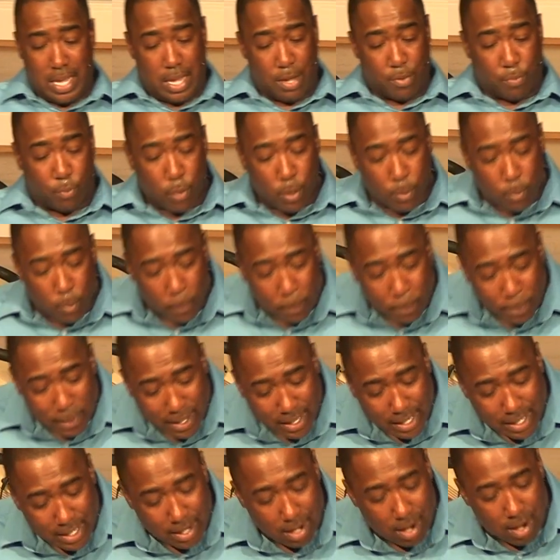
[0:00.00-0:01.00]
If we were
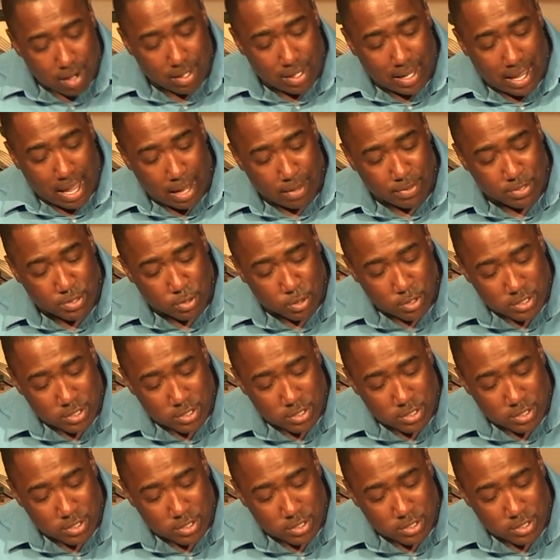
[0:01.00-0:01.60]
picking our life's